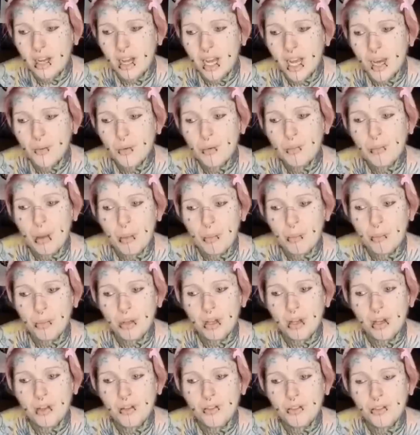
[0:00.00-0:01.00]
I
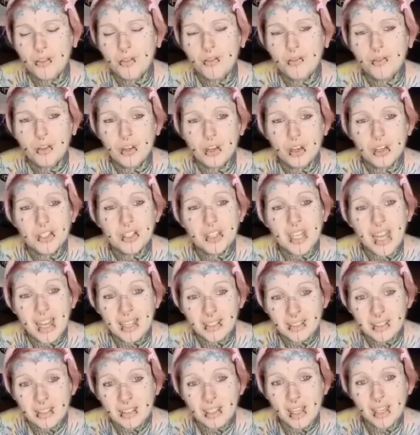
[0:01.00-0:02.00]
remember the first
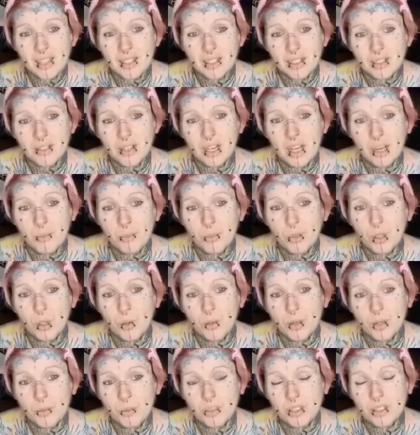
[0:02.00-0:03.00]
and second time
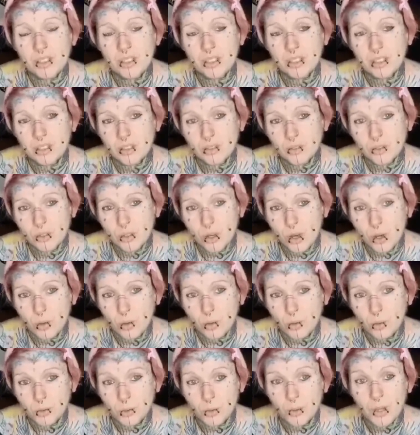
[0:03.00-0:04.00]
Kori was
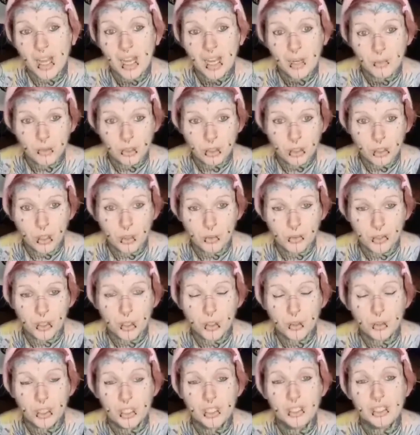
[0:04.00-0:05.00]
told, or I was told, that
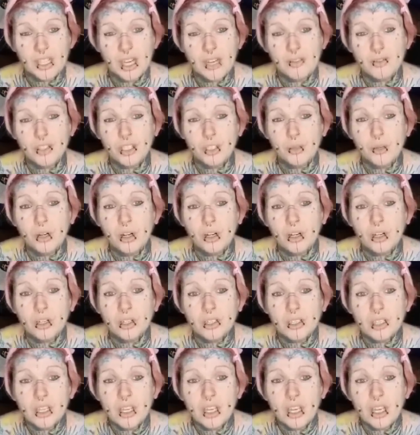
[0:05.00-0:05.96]
Kori could have a new heart,